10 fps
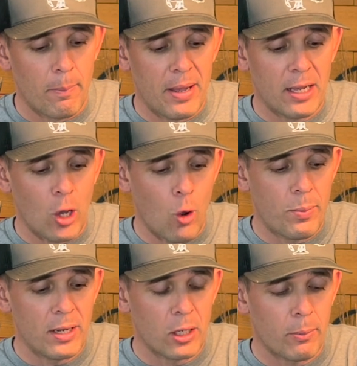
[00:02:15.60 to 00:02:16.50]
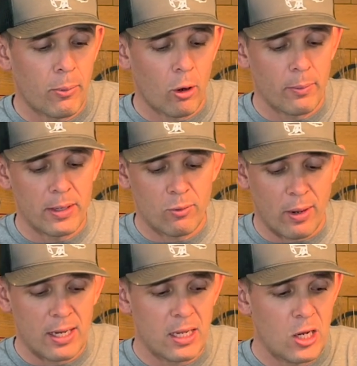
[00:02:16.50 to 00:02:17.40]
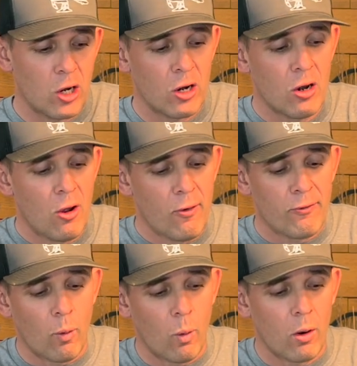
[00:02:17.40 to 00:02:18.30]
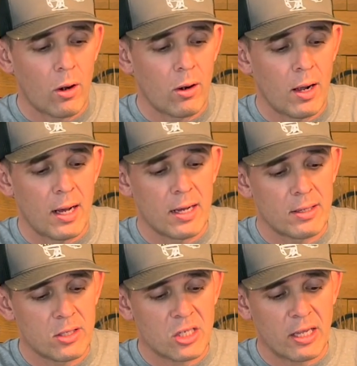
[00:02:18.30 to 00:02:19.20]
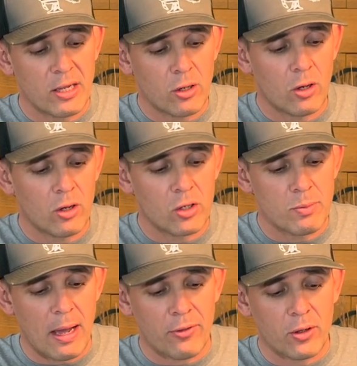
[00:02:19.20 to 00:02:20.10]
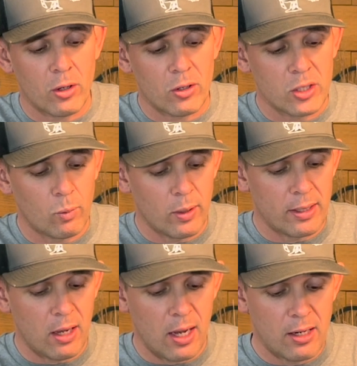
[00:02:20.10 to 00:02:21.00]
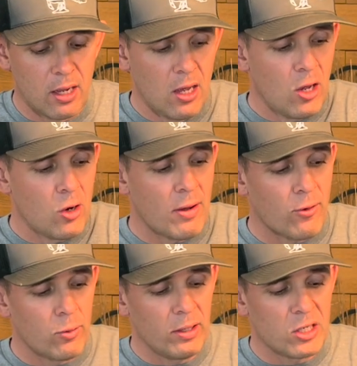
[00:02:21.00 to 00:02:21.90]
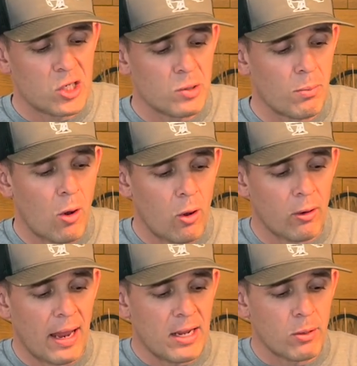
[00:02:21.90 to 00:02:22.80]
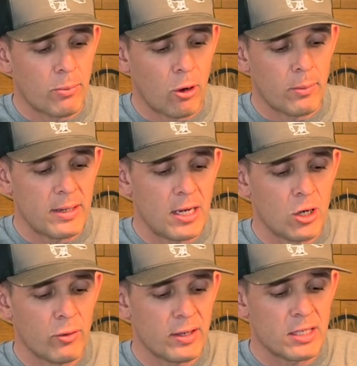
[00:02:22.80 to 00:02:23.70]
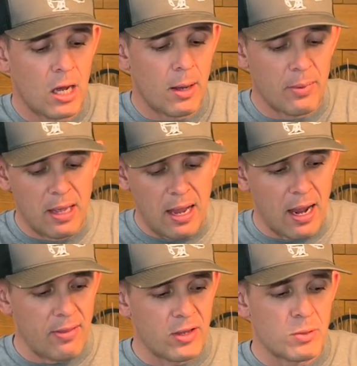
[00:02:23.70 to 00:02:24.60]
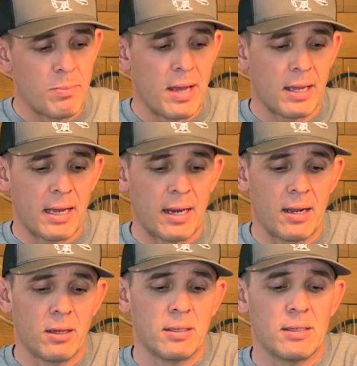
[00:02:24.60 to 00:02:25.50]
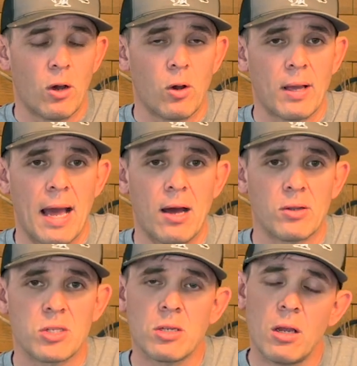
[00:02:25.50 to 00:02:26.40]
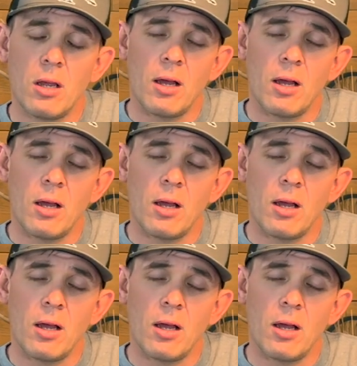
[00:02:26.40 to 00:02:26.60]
big opening compartment right here for slate calls, mouth calls, and whatnot. You have a really small light compartment here on the top, and this big kind of dog house